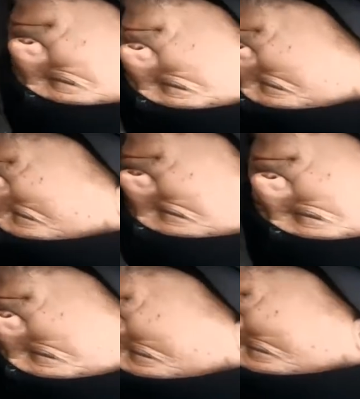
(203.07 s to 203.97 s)
Come on,
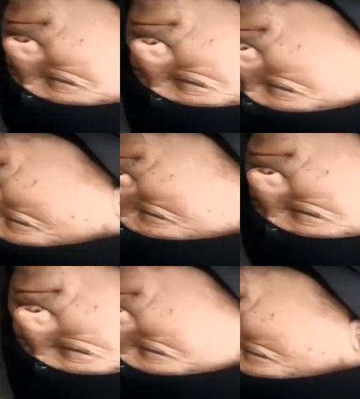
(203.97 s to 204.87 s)
buddy.
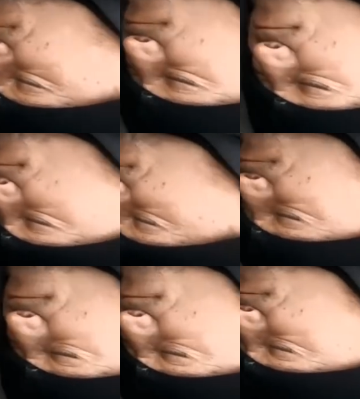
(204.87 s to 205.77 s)
Wake up.
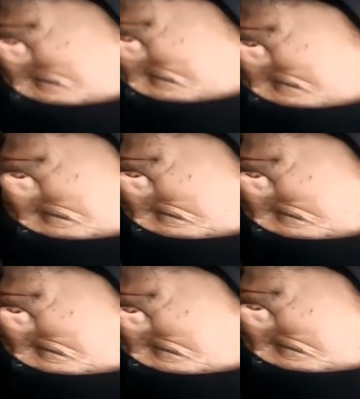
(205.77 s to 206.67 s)
Hank, let's
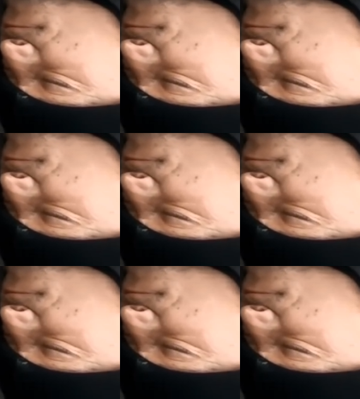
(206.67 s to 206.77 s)
go.